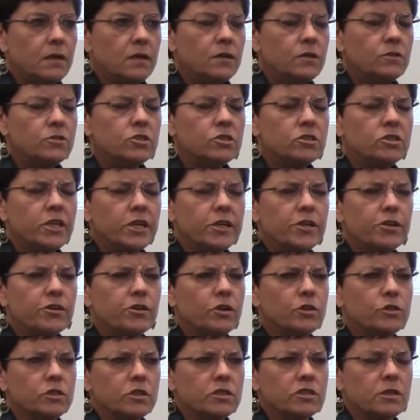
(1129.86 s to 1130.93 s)
You should check your
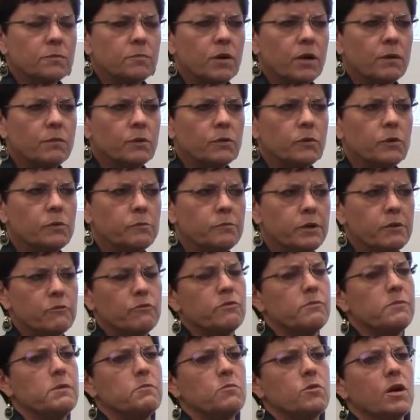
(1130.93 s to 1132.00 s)
notes because I probably won't
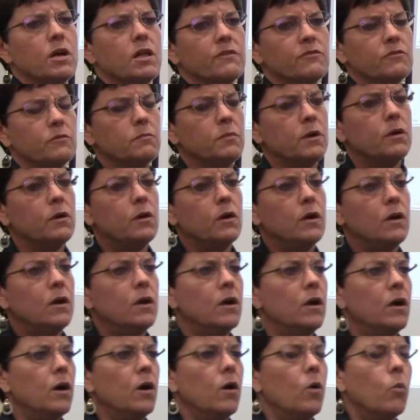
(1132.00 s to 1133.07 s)
remember all of them. But
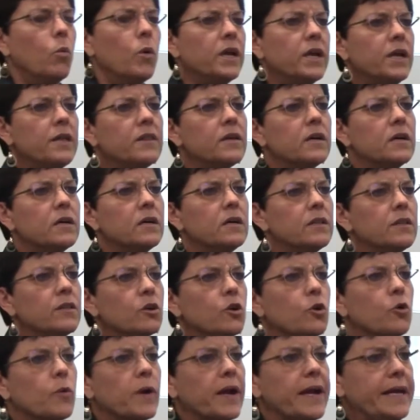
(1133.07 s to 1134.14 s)
one of the
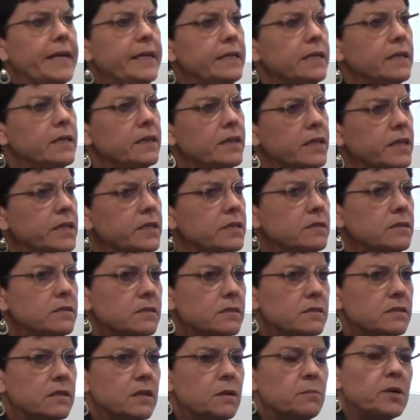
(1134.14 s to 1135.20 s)
great
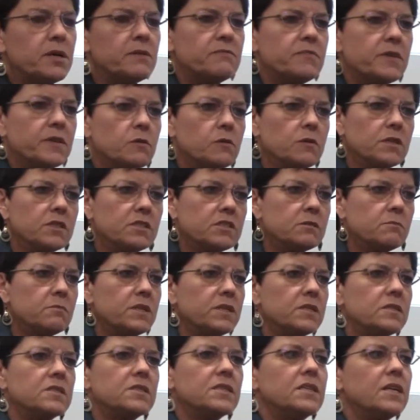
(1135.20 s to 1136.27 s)
things about federalism
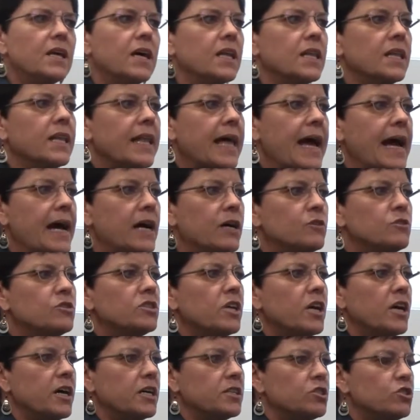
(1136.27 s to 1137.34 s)
is it allows
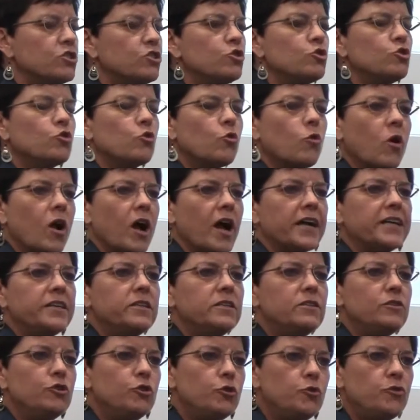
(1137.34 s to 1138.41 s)
us to try
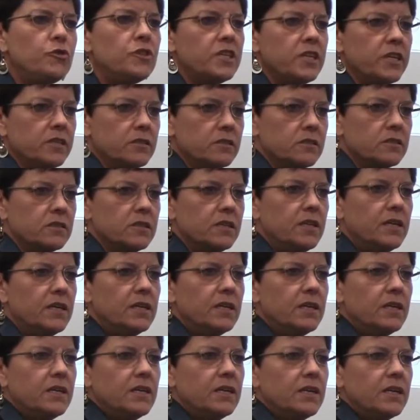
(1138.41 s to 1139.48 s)
new things.
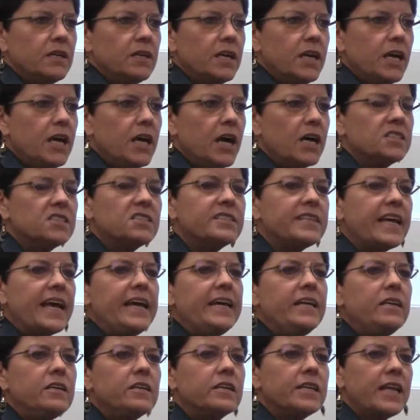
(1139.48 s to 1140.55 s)
A
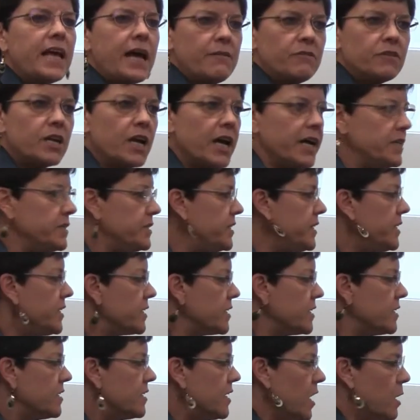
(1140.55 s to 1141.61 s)
state can have an
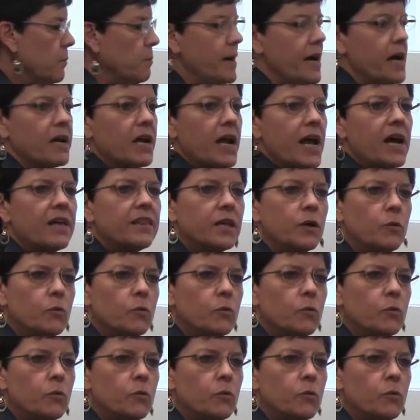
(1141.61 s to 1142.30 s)
idea about how they